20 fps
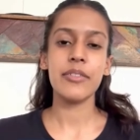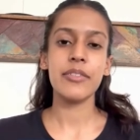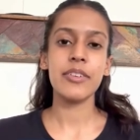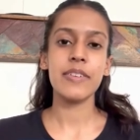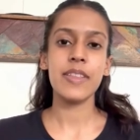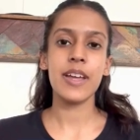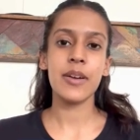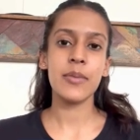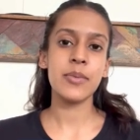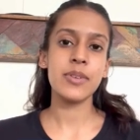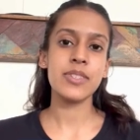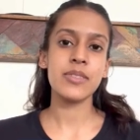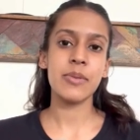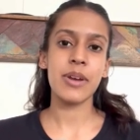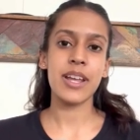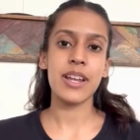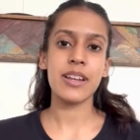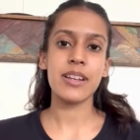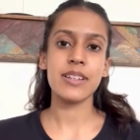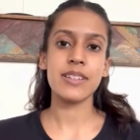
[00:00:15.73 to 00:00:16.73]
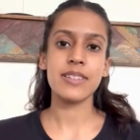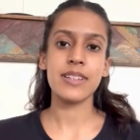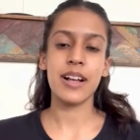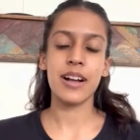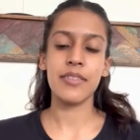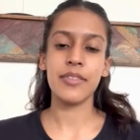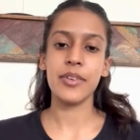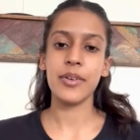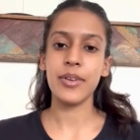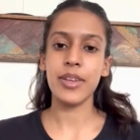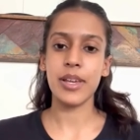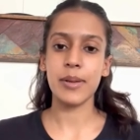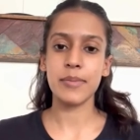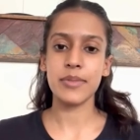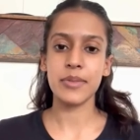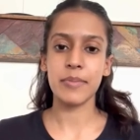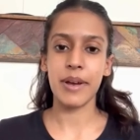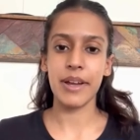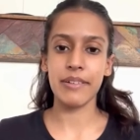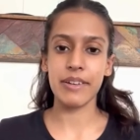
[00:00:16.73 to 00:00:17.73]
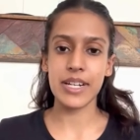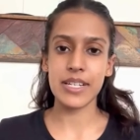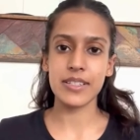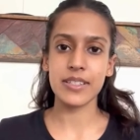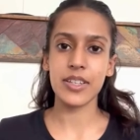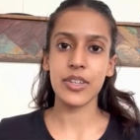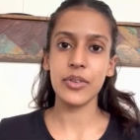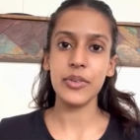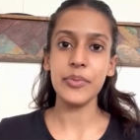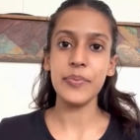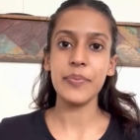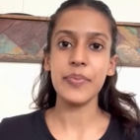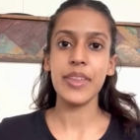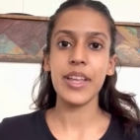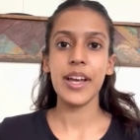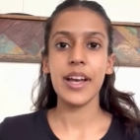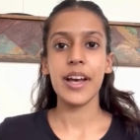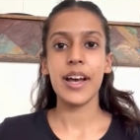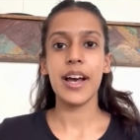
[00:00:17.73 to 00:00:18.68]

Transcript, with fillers: However, that was when Cialfo came to my rescue.